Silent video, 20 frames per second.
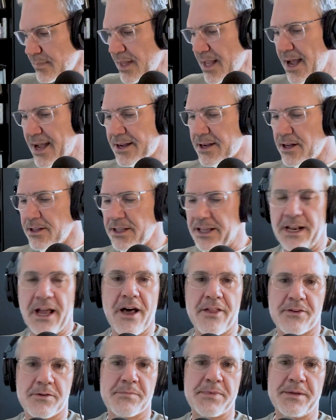I call it
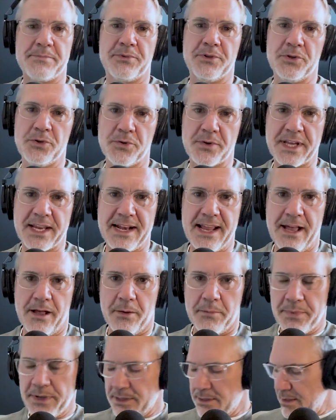Other People Who Can
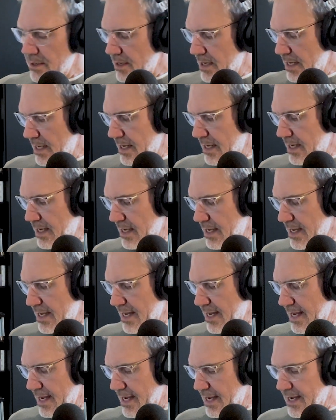Help.
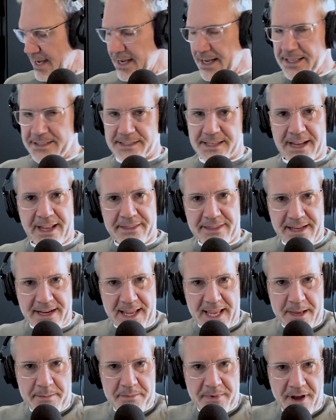It's got the
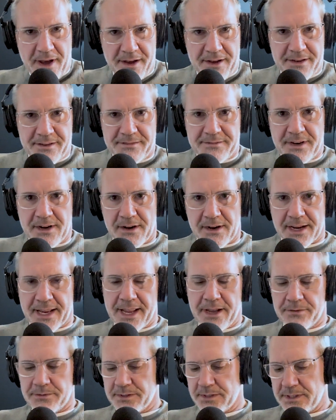name of our
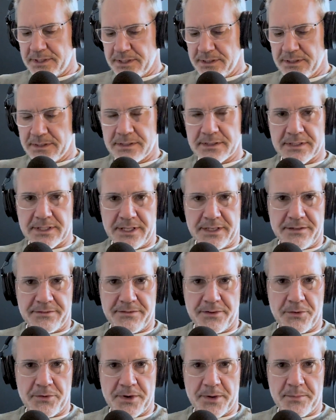accountant and
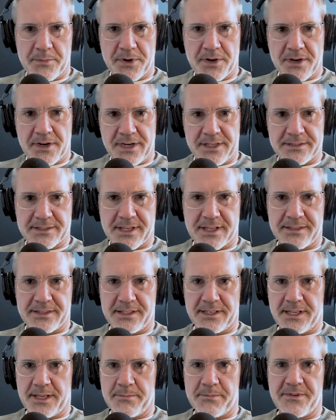phone number. It's got the
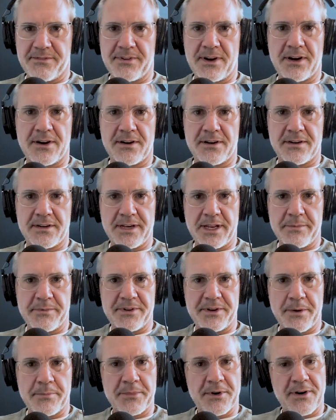name and
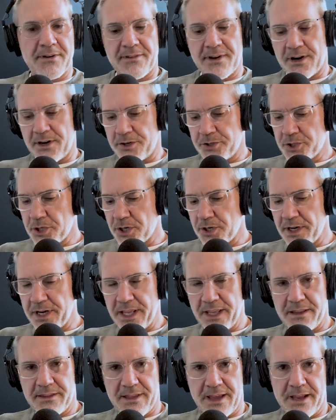number of our
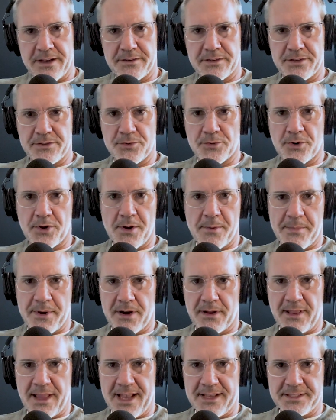attorney that drew up
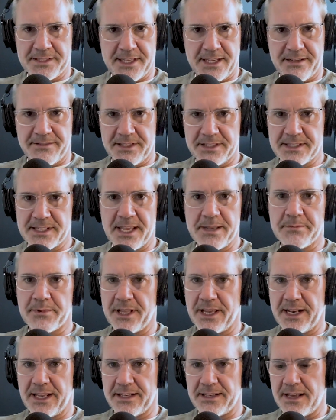our last set of estate
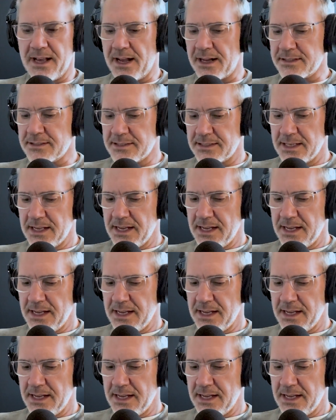planning docs.